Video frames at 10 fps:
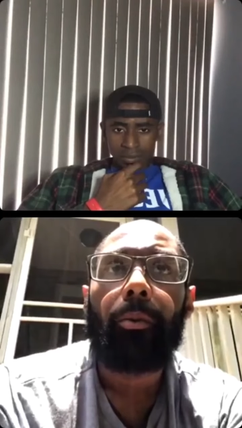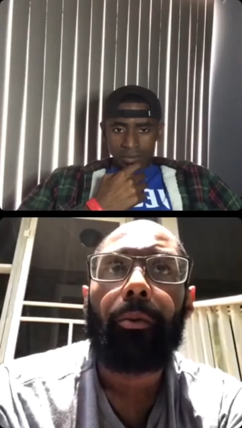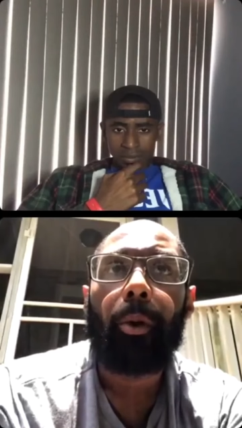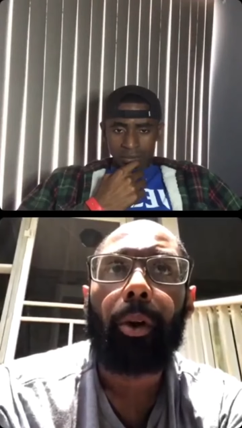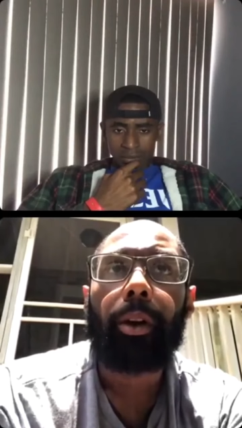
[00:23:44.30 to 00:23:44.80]

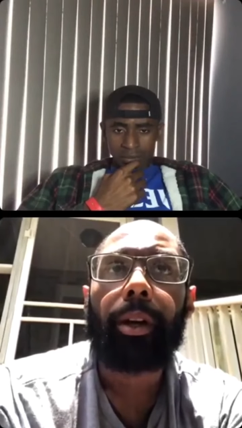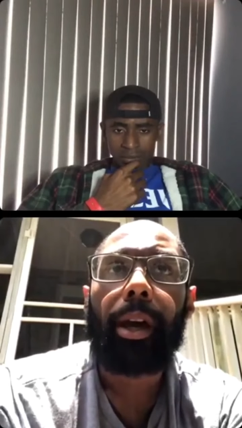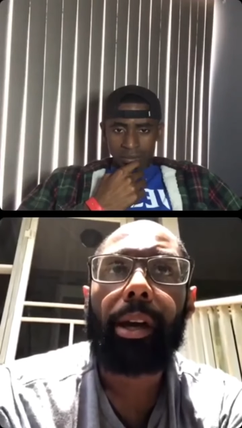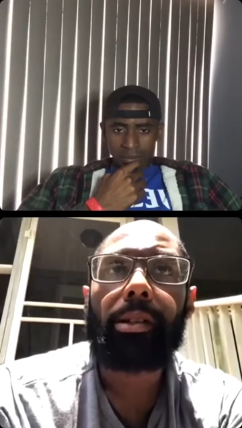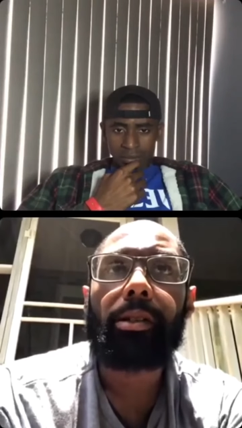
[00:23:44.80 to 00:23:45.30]
Speaker 1: For the
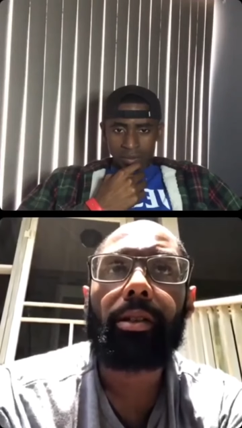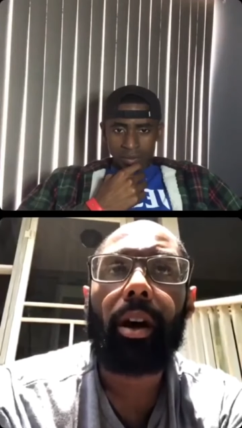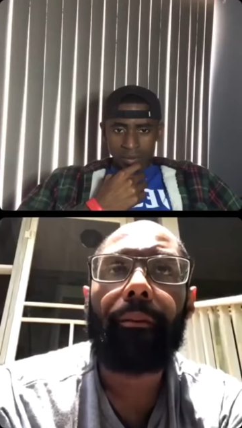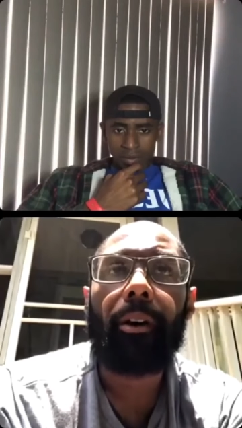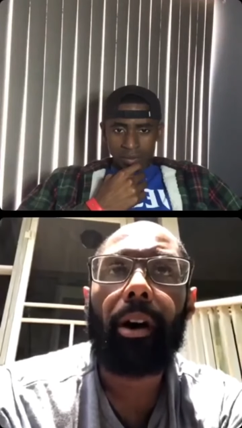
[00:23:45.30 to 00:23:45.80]
cases,
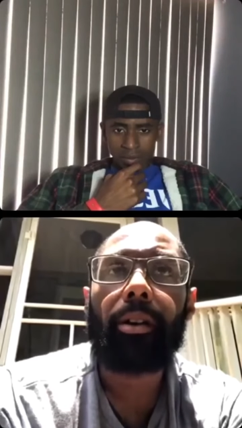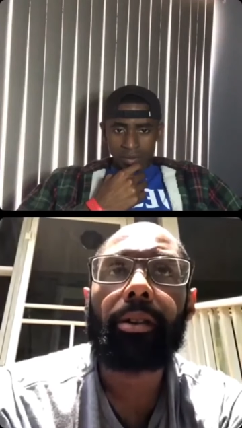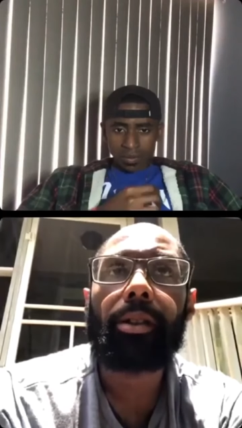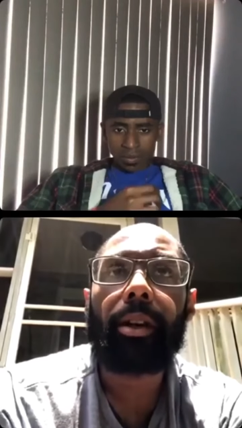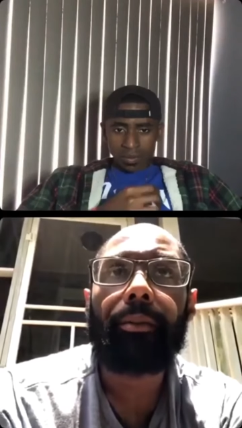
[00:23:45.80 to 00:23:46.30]
for all the
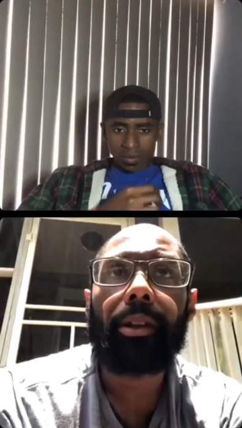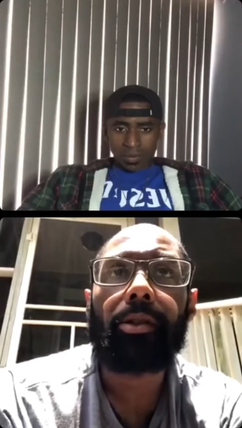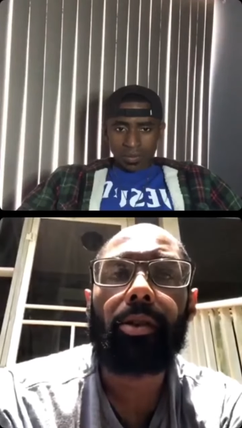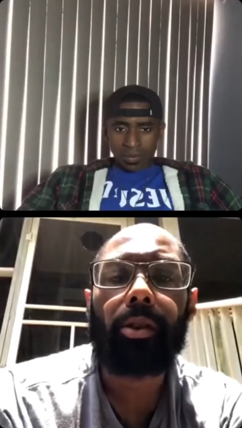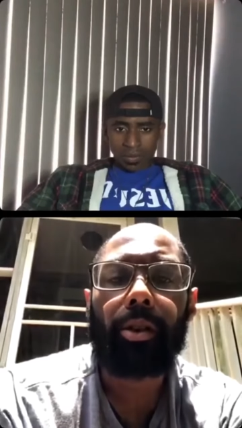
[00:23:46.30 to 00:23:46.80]
stuff that's
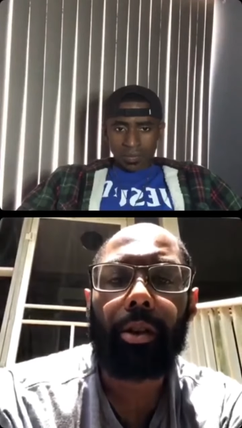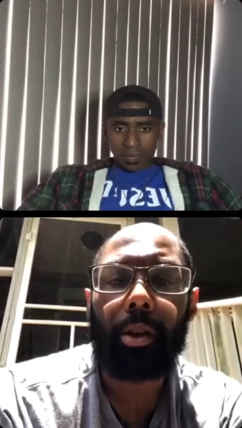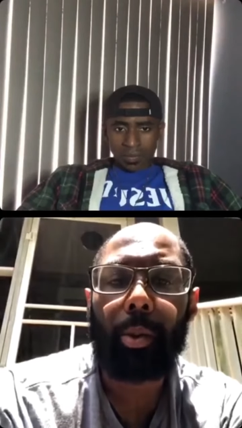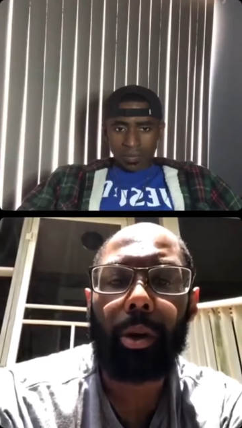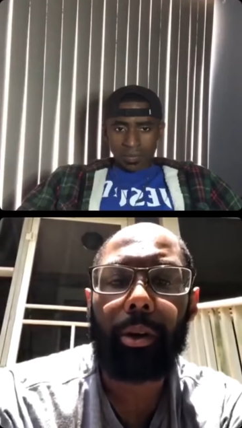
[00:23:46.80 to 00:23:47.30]
going on in
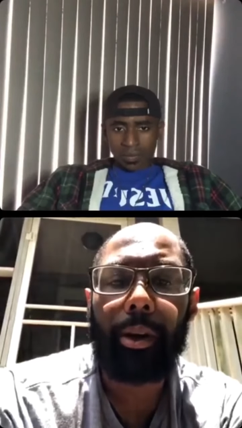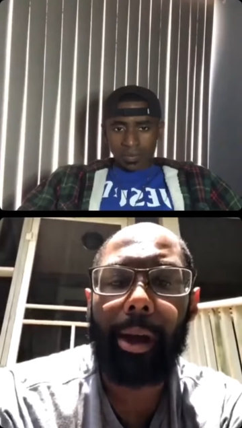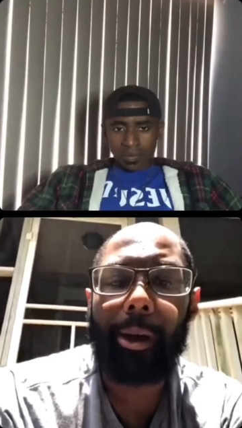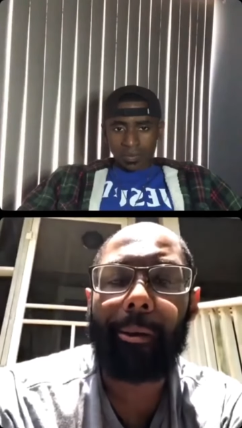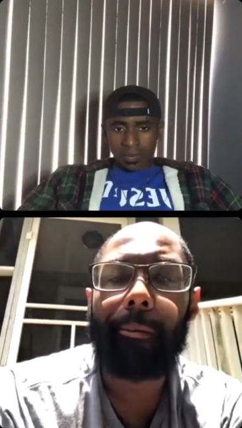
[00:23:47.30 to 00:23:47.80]
the world
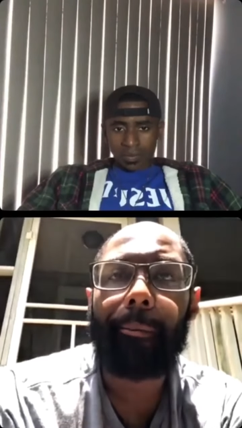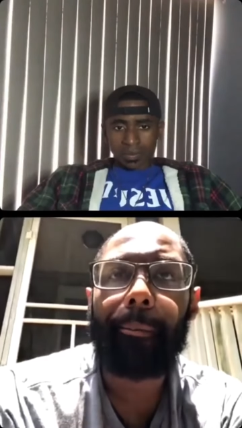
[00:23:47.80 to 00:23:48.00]
now,